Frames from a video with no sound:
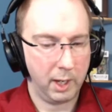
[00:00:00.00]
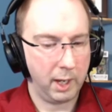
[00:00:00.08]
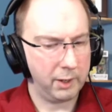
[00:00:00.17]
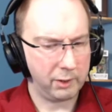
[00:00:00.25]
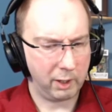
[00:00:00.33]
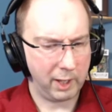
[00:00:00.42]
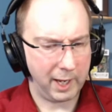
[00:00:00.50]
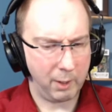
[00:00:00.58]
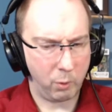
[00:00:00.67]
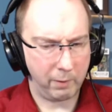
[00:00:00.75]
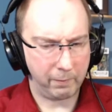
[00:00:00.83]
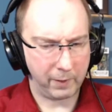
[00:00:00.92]
As I laid
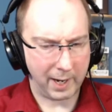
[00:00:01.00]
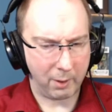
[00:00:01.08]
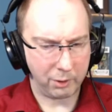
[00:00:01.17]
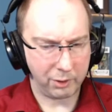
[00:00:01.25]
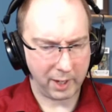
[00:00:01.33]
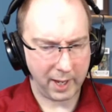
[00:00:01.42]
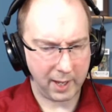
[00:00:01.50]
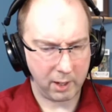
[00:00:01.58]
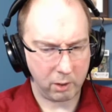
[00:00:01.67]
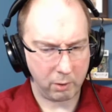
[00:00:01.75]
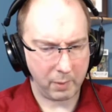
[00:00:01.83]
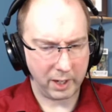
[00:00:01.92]
what flowers I
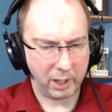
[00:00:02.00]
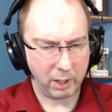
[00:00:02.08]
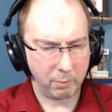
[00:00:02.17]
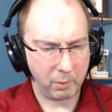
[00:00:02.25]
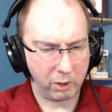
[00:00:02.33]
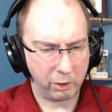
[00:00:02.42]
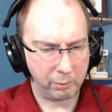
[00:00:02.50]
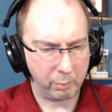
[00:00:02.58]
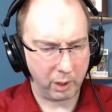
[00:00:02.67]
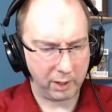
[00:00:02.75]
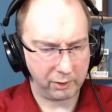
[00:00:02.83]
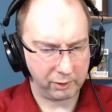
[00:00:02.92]
had on my dear mother's
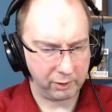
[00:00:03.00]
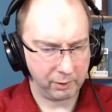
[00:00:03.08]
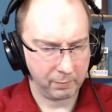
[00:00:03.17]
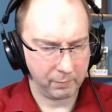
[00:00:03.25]
breast.